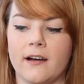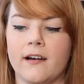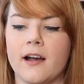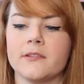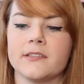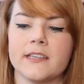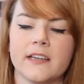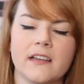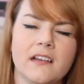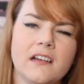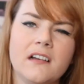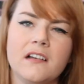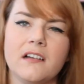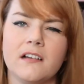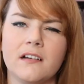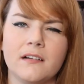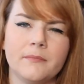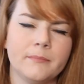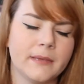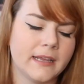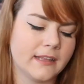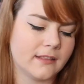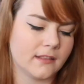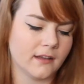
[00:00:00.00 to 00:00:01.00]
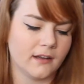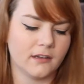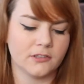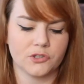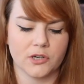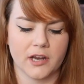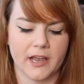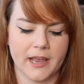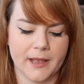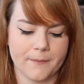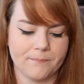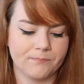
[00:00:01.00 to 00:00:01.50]
I was like, oh, I'll
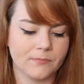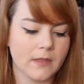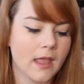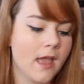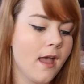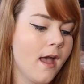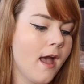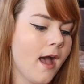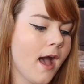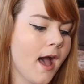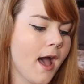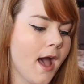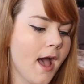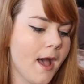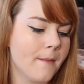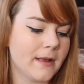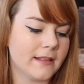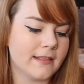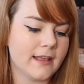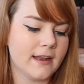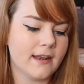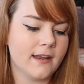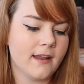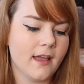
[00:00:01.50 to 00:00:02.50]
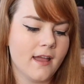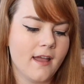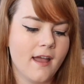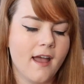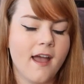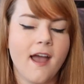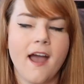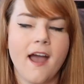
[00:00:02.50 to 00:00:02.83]
try it. And then